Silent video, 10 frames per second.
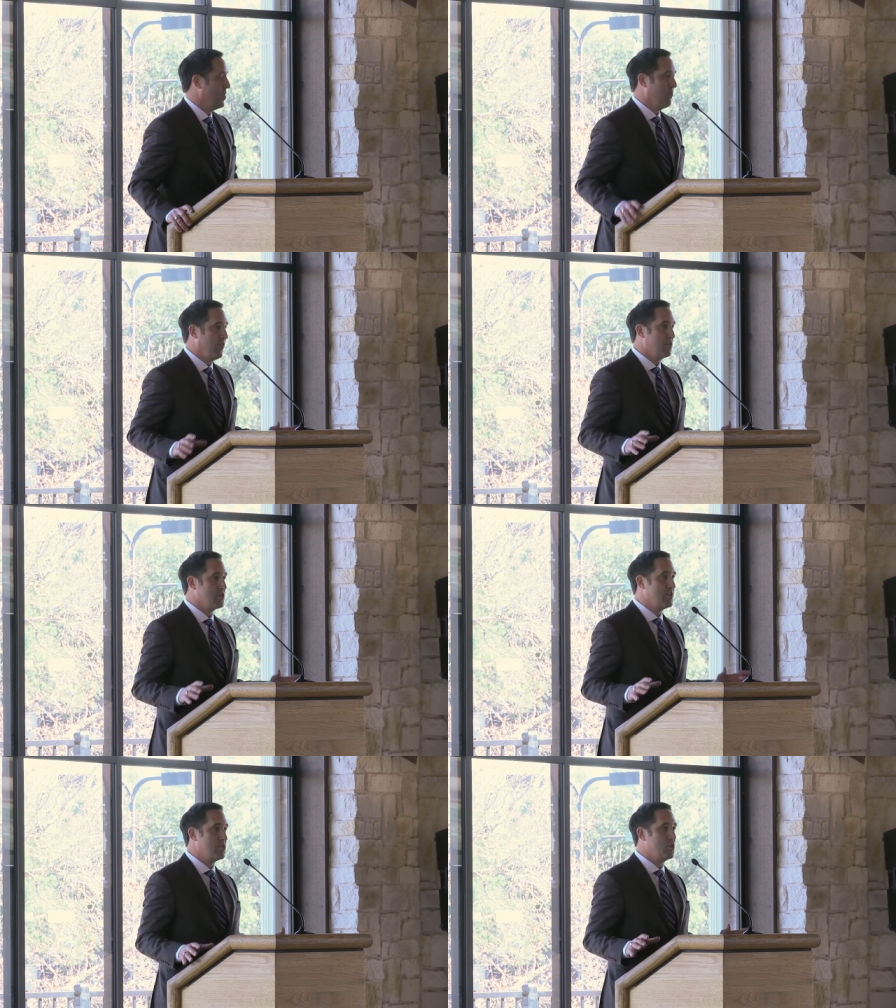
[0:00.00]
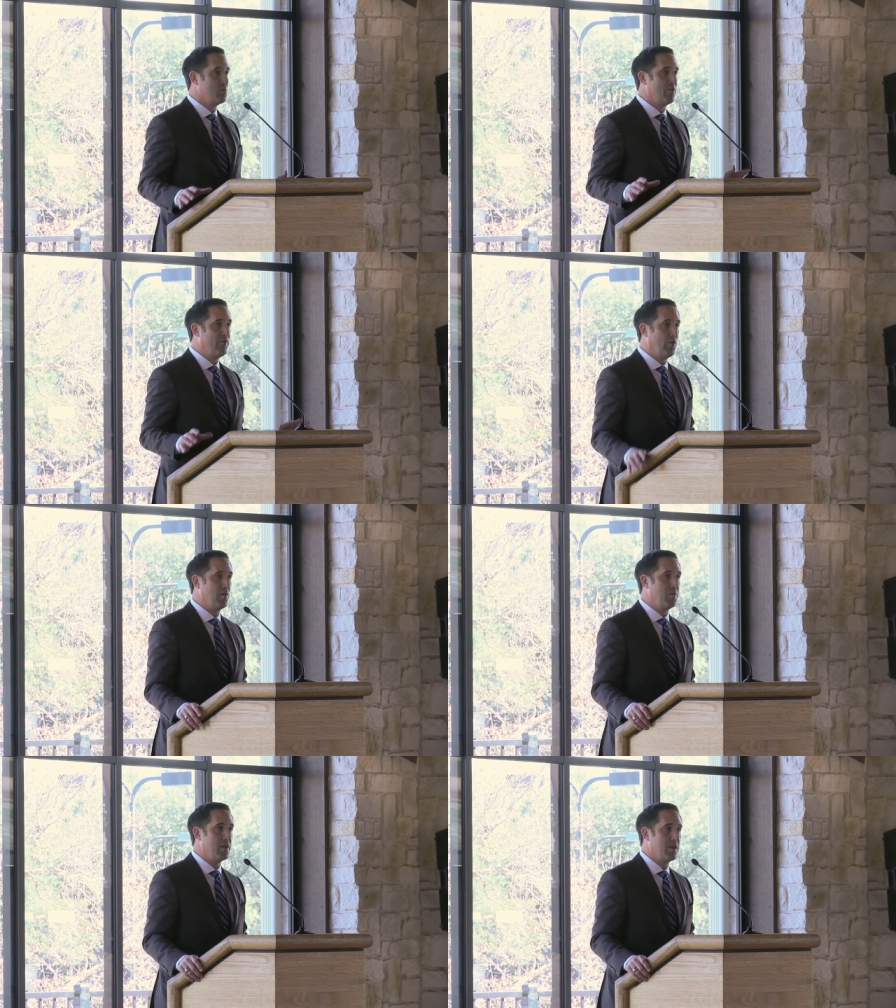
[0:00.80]
the first issue before
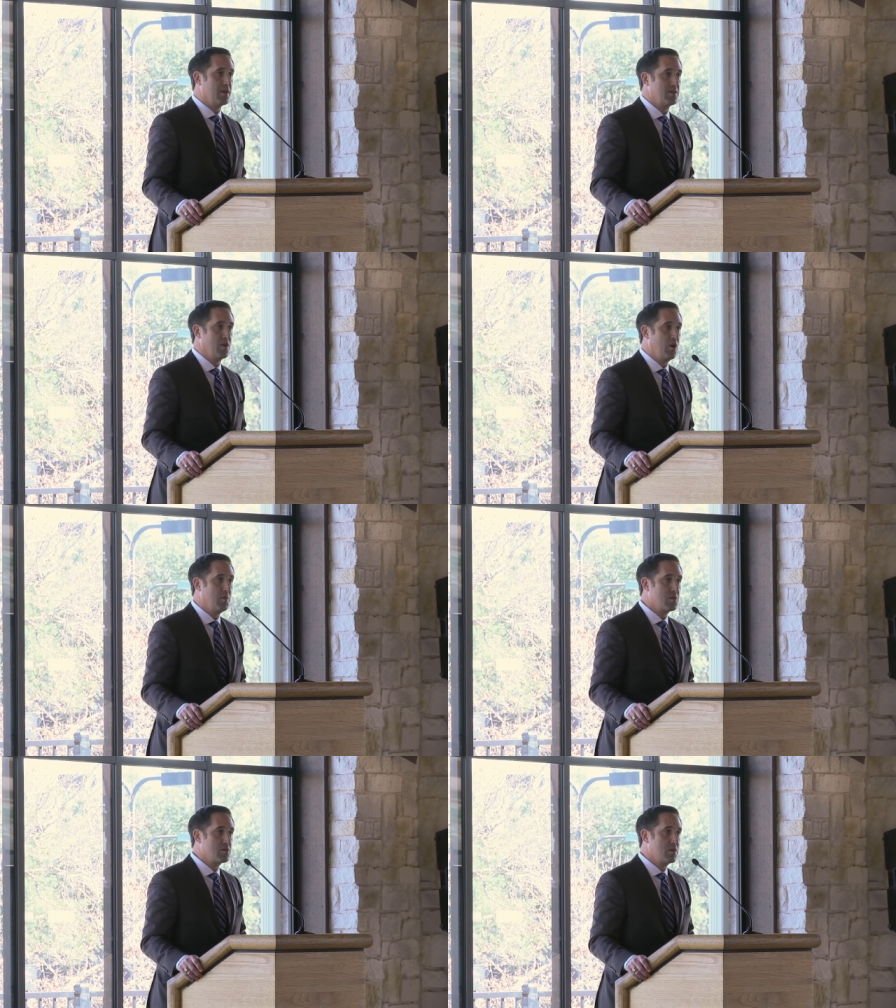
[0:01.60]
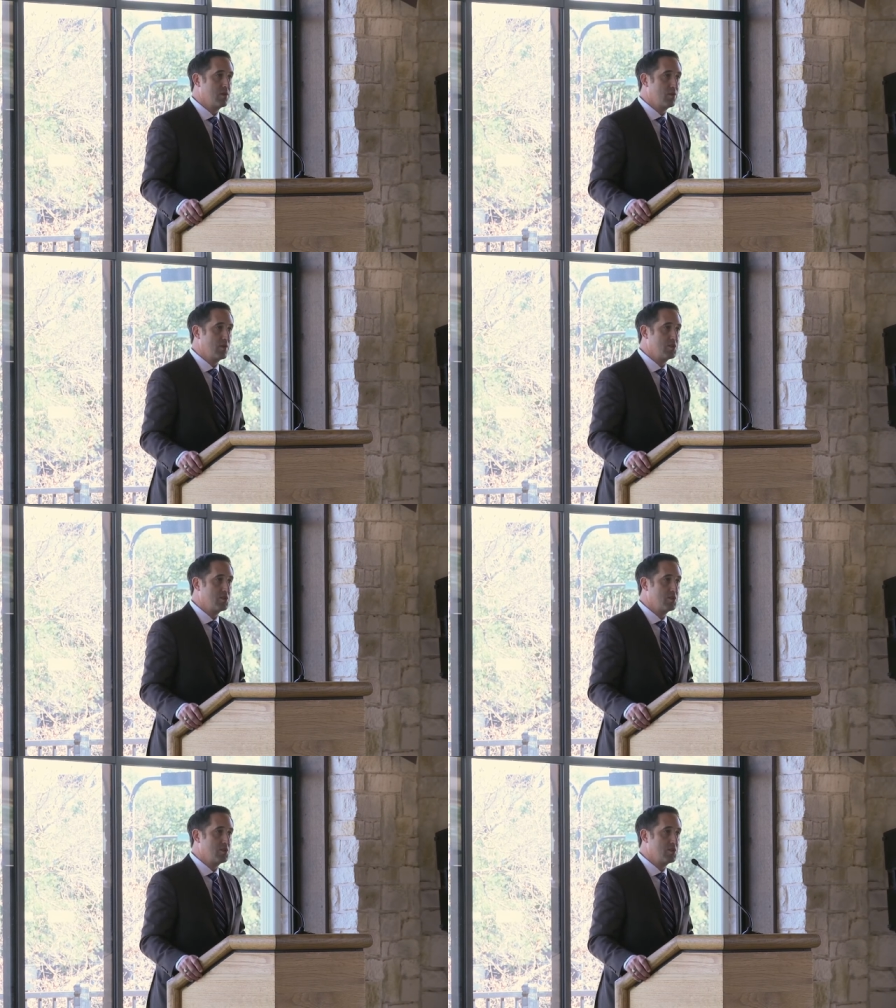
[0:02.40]
me as almost a newly